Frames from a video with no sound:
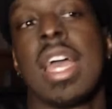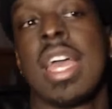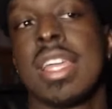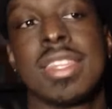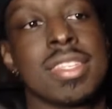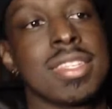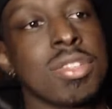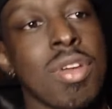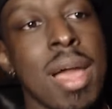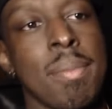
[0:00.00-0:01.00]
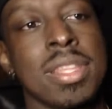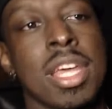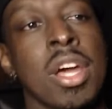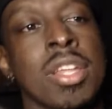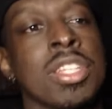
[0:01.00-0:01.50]
Hit the subscribe
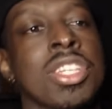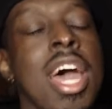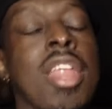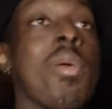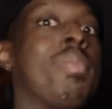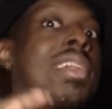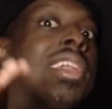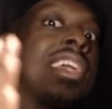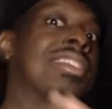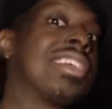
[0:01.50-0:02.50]
button on the channel, please.